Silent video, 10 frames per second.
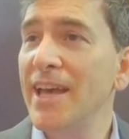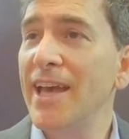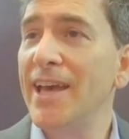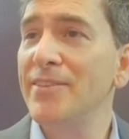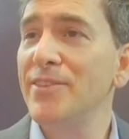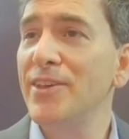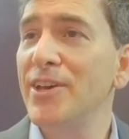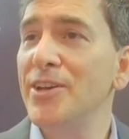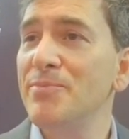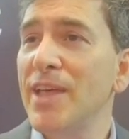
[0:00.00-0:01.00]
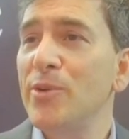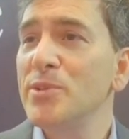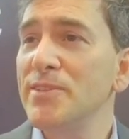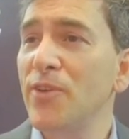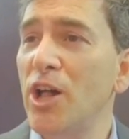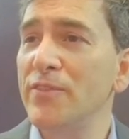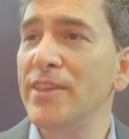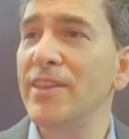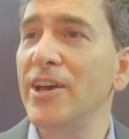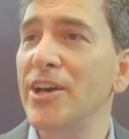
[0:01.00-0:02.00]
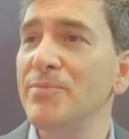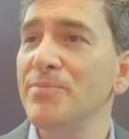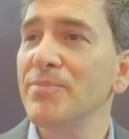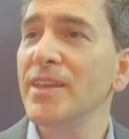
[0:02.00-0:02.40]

And I was involved in a